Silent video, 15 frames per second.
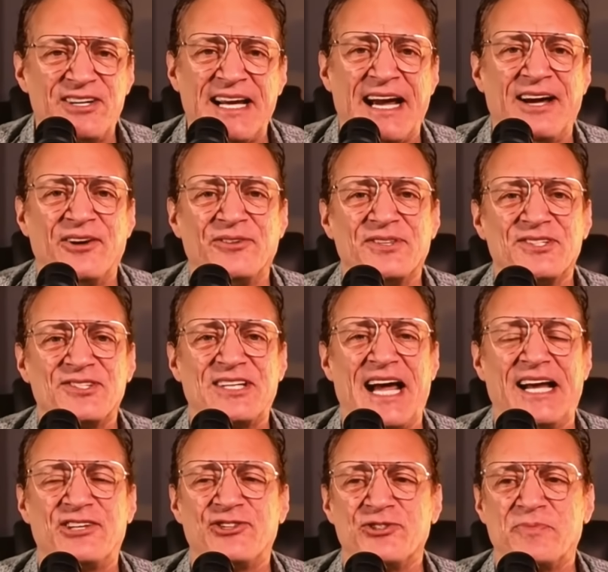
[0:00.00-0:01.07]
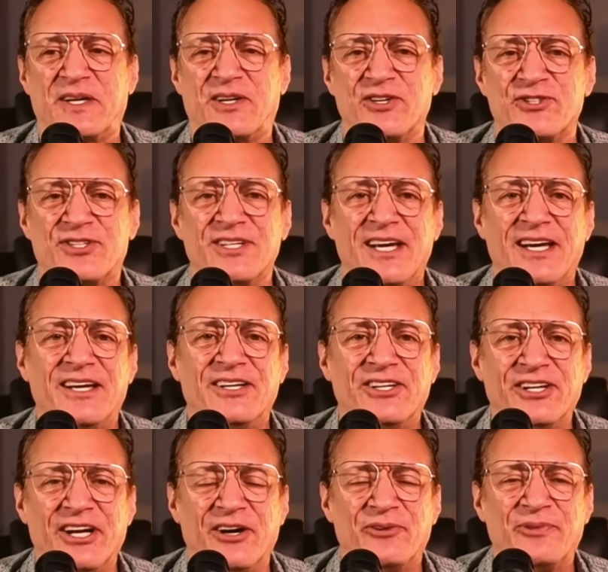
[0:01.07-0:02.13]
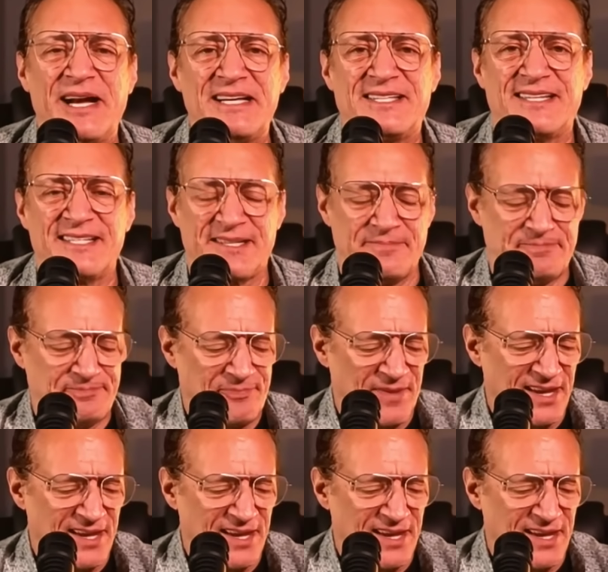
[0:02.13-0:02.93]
down the statues because, racism.